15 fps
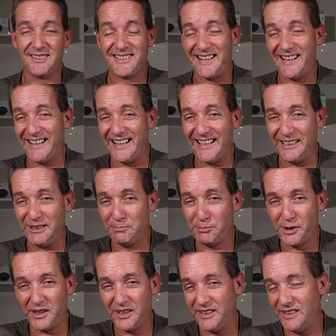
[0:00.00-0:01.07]
at
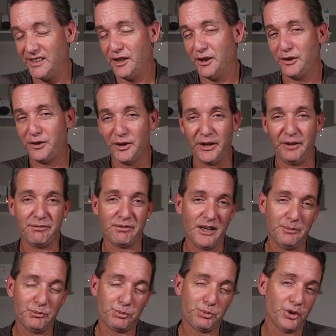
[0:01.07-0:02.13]
1080p, 30
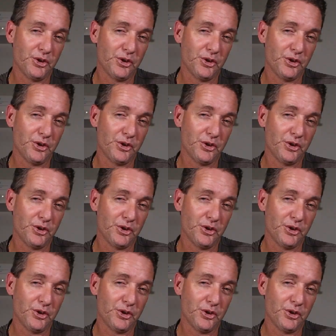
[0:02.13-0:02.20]
frames